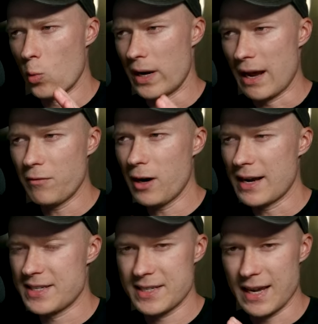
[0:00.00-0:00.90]
Whenever
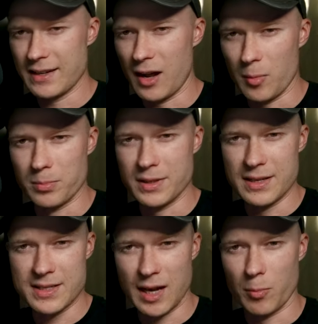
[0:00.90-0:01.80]
I set up
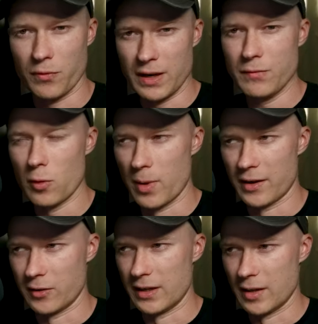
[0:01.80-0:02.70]
this type of info
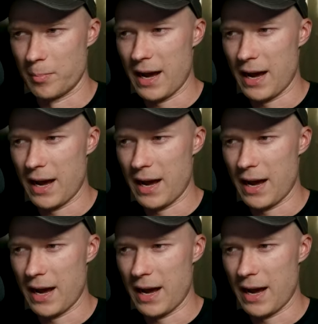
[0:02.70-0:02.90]
banner in the